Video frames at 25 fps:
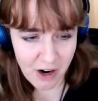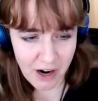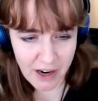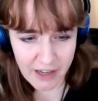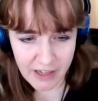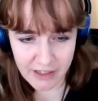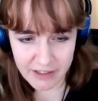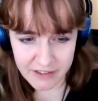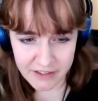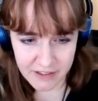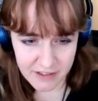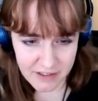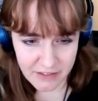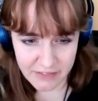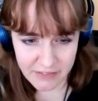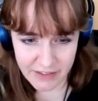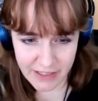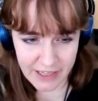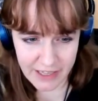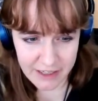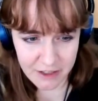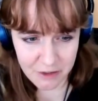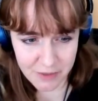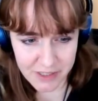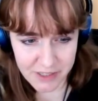violence in the
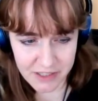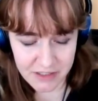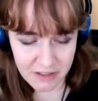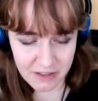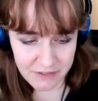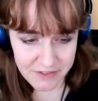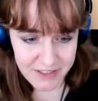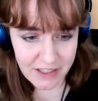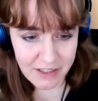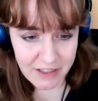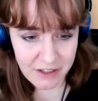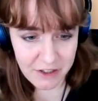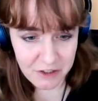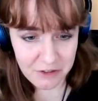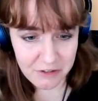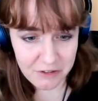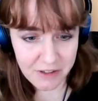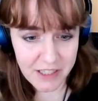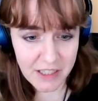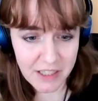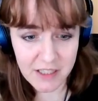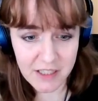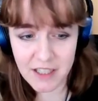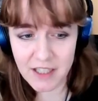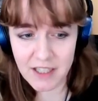late 20th
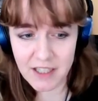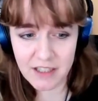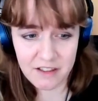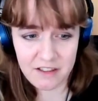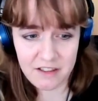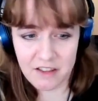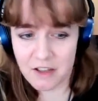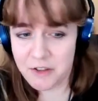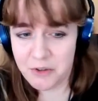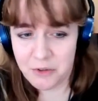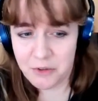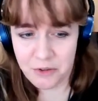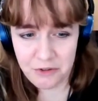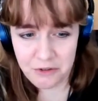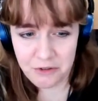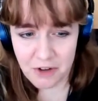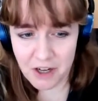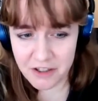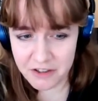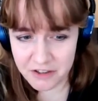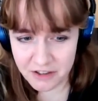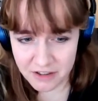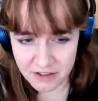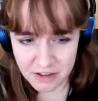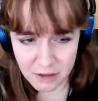century, social
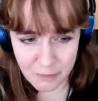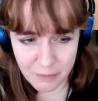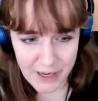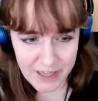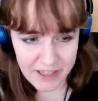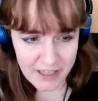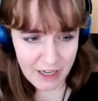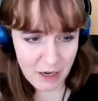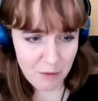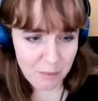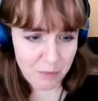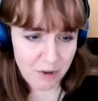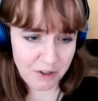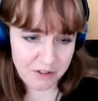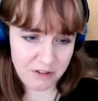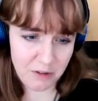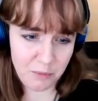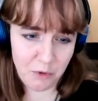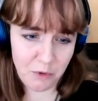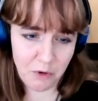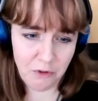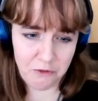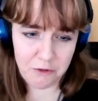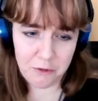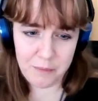structures that make it
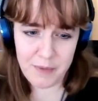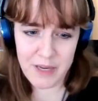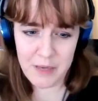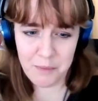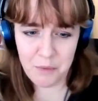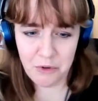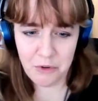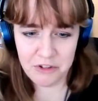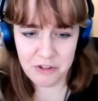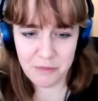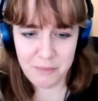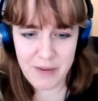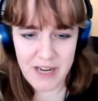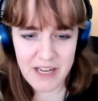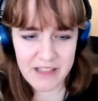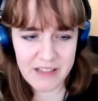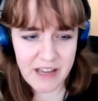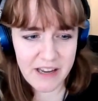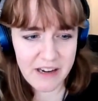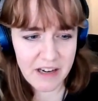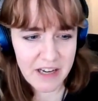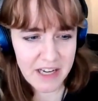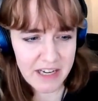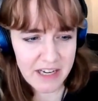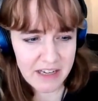impossible for people to meet
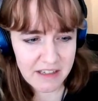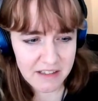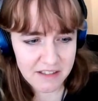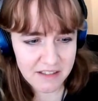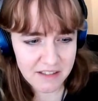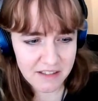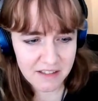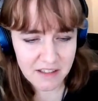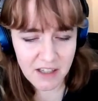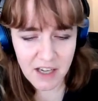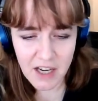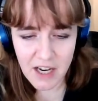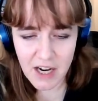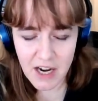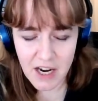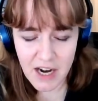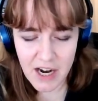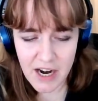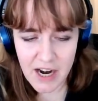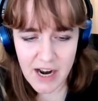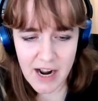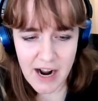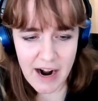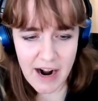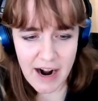their needs.
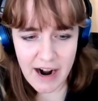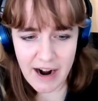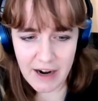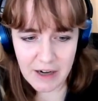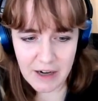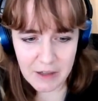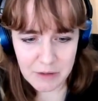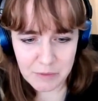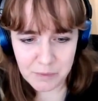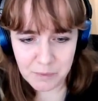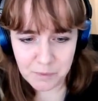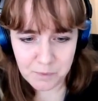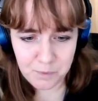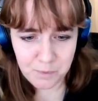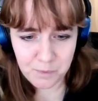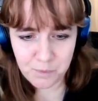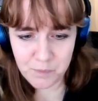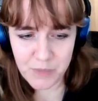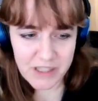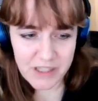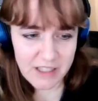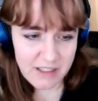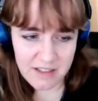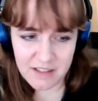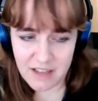
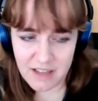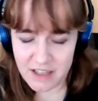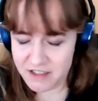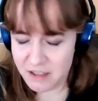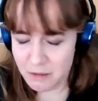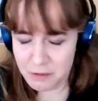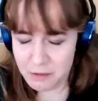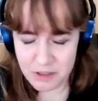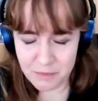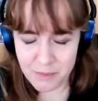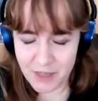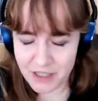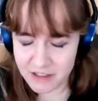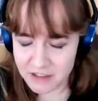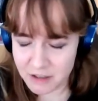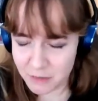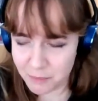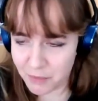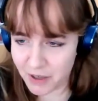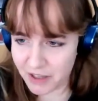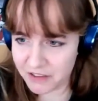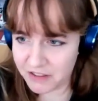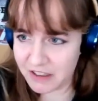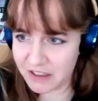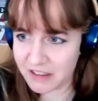But this is
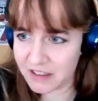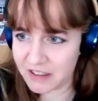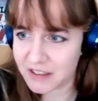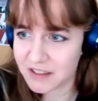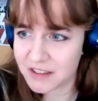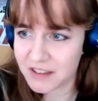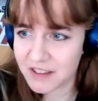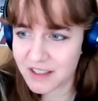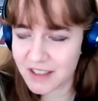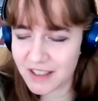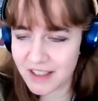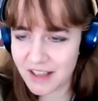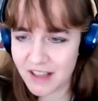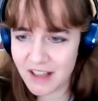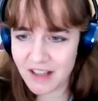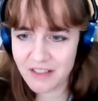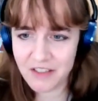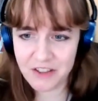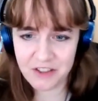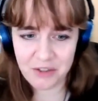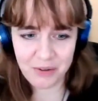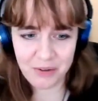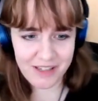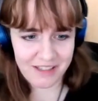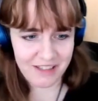anticipated by the
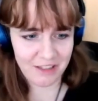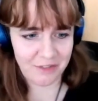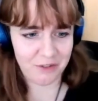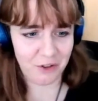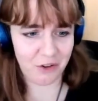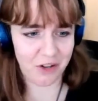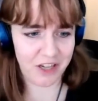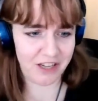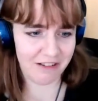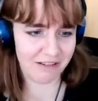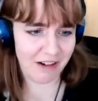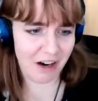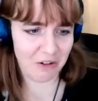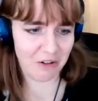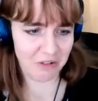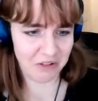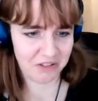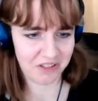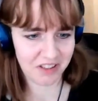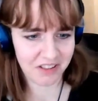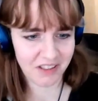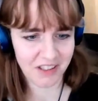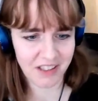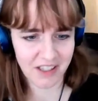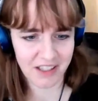
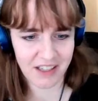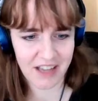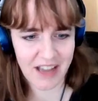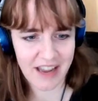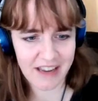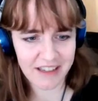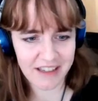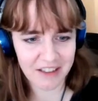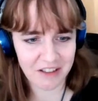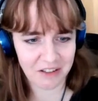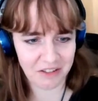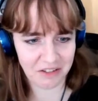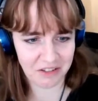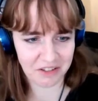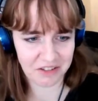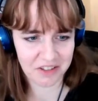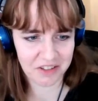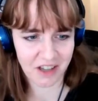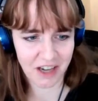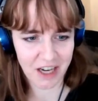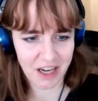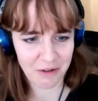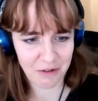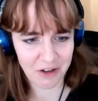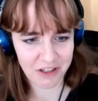24-year-old
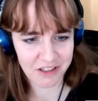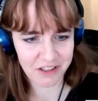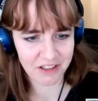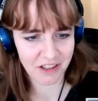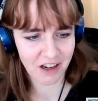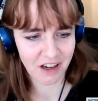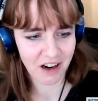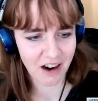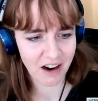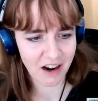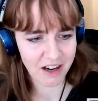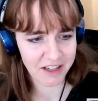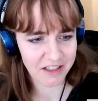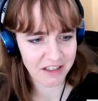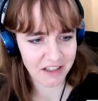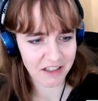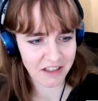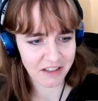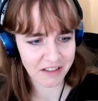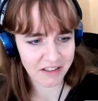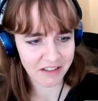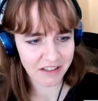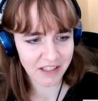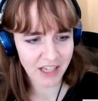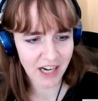Engels, I would
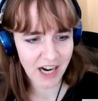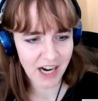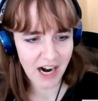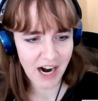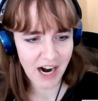argue.